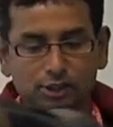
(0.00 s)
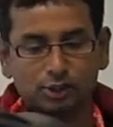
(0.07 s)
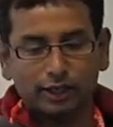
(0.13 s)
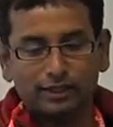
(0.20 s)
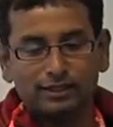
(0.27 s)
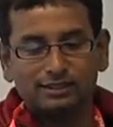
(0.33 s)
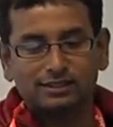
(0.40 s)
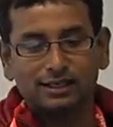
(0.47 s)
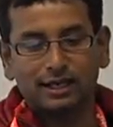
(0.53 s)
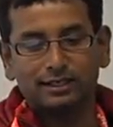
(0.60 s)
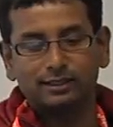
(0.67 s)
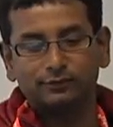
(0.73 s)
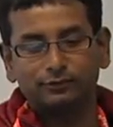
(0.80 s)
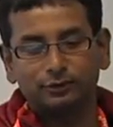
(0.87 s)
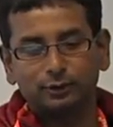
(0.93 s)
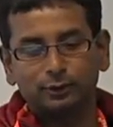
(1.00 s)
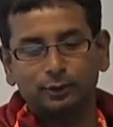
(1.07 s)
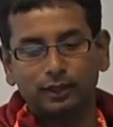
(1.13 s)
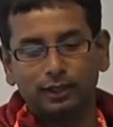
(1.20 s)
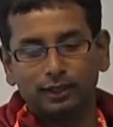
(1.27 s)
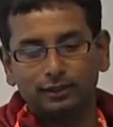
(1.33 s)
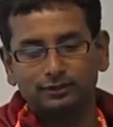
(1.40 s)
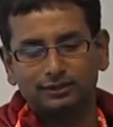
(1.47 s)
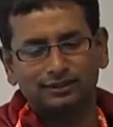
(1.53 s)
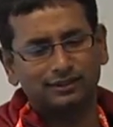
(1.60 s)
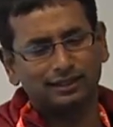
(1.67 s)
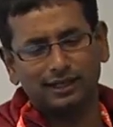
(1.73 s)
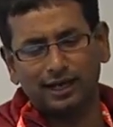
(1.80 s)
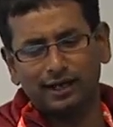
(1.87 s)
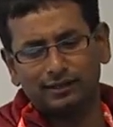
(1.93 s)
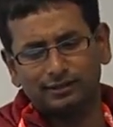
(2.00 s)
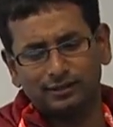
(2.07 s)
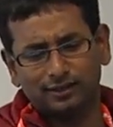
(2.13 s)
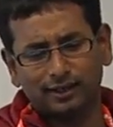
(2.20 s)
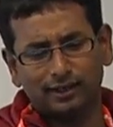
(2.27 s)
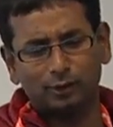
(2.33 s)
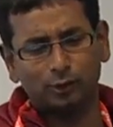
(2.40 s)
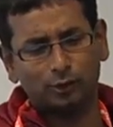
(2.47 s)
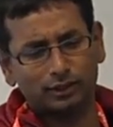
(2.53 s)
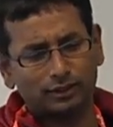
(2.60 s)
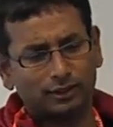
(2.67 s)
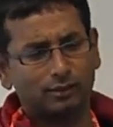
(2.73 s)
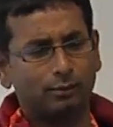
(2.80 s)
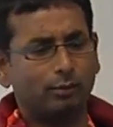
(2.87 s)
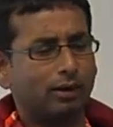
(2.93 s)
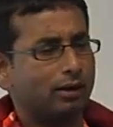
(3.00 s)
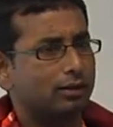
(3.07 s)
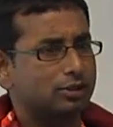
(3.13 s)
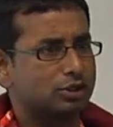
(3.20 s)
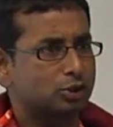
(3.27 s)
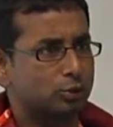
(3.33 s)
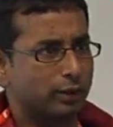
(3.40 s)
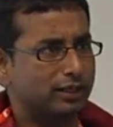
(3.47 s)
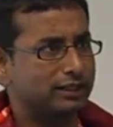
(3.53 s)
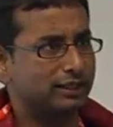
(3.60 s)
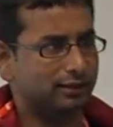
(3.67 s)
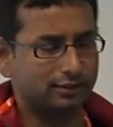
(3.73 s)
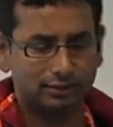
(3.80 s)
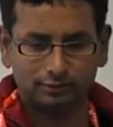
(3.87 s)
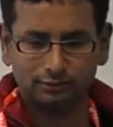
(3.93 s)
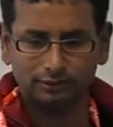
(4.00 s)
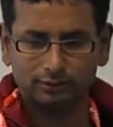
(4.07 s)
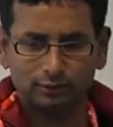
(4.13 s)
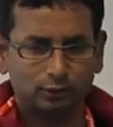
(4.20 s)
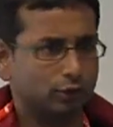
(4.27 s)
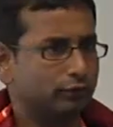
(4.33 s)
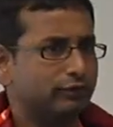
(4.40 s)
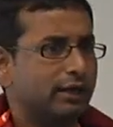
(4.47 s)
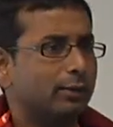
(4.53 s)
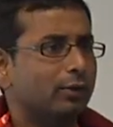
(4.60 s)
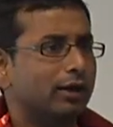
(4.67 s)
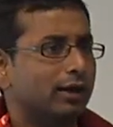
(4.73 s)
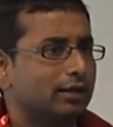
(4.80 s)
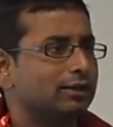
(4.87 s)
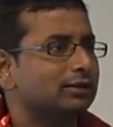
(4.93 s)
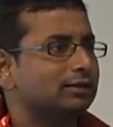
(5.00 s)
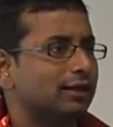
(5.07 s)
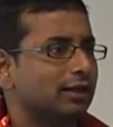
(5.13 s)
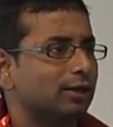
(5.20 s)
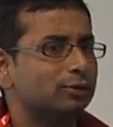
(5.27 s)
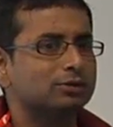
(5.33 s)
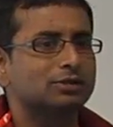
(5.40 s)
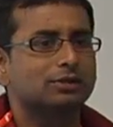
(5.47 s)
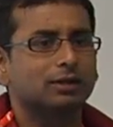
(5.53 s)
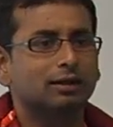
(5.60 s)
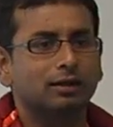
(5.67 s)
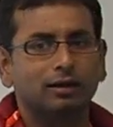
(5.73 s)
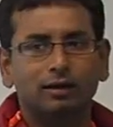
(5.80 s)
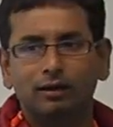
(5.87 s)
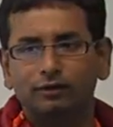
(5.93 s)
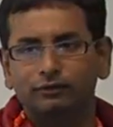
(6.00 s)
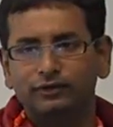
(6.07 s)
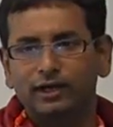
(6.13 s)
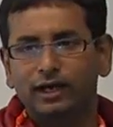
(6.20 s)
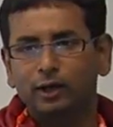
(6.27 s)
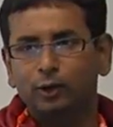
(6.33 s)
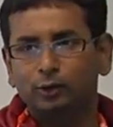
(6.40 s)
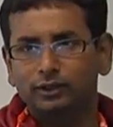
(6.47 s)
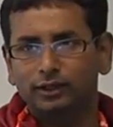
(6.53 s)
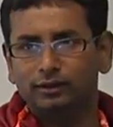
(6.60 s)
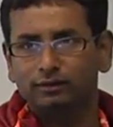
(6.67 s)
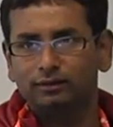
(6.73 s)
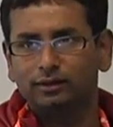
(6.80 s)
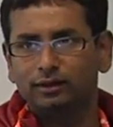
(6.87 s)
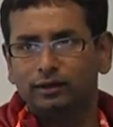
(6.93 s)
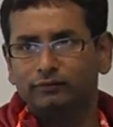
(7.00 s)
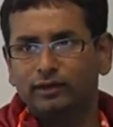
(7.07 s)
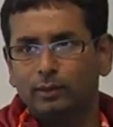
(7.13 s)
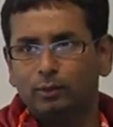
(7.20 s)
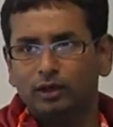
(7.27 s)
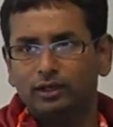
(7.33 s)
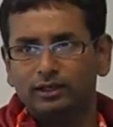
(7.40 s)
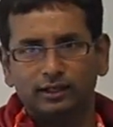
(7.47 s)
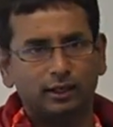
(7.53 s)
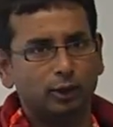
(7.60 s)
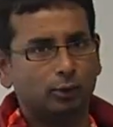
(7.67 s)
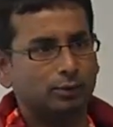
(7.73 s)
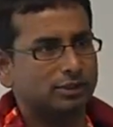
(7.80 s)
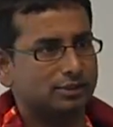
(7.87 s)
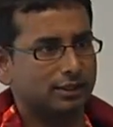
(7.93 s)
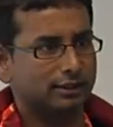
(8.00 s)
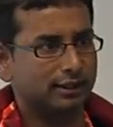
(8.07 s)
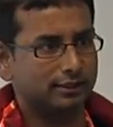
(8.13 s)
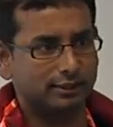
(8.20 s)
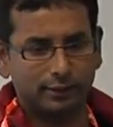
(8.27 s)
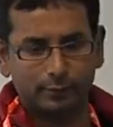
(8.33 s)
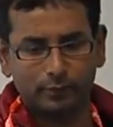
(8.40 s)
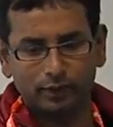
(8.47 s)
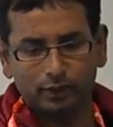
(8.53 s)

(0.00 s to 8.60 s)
so in this slide, if you uh, see, I think I wrote it in March 20th. So VMware hadn't announced uh, VIO thing, VMware integrated OpenStack that time.